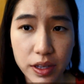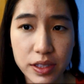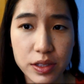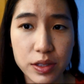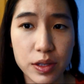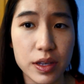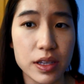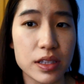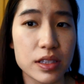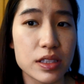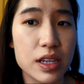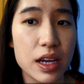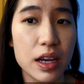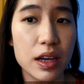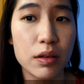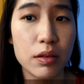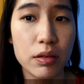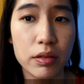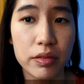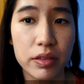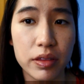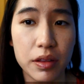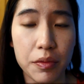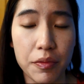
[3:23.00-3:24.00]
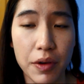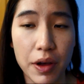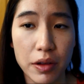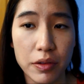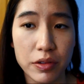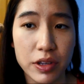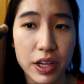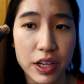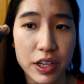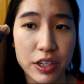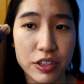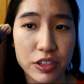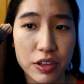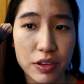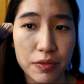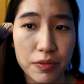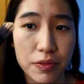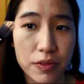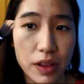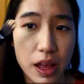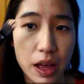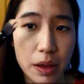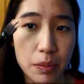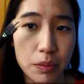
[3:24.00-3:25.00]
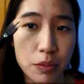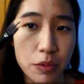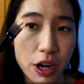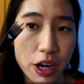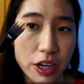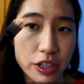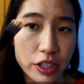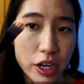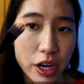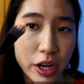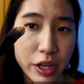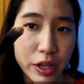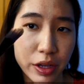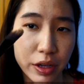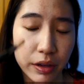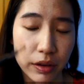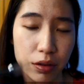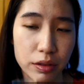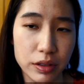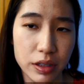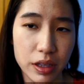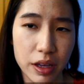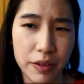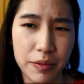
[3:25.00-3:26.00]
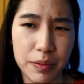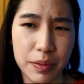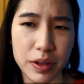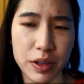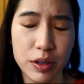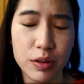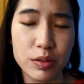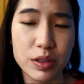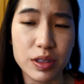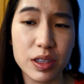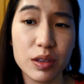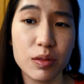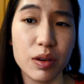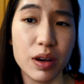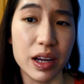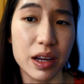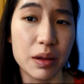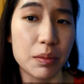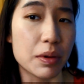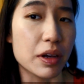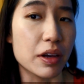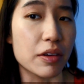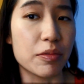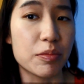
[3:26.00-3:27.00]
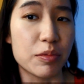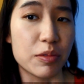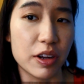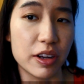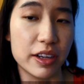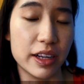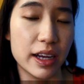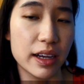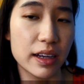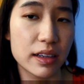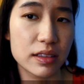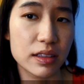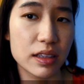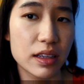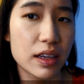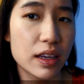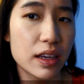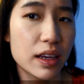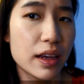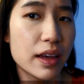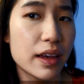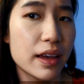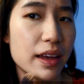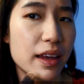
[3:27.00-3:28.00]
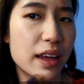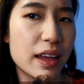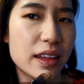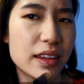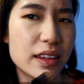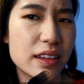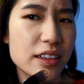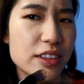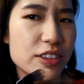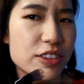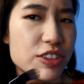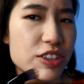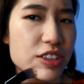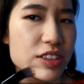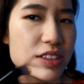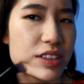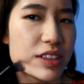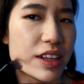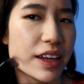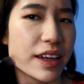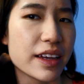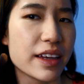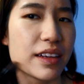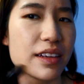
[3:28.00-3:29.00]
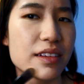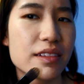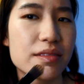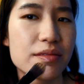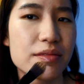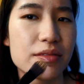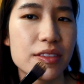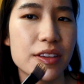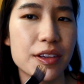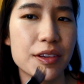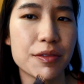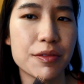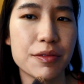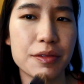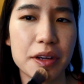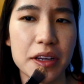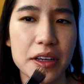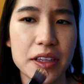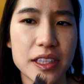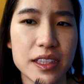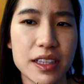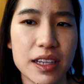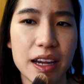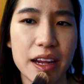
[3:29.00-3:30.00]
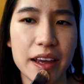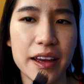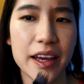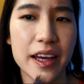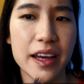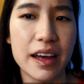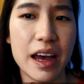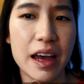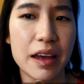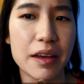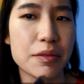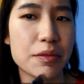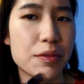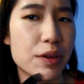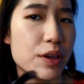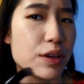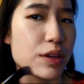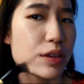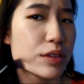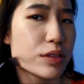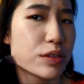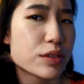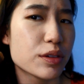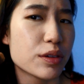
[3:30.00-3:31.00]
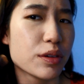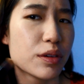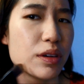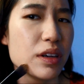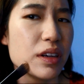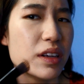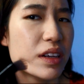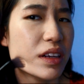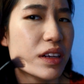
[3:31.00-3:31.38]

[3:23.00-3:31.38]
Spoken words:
as you can tell with the foundation flat brush I use, I've been using quite a bit of product, and this is just like the first layer I feel, so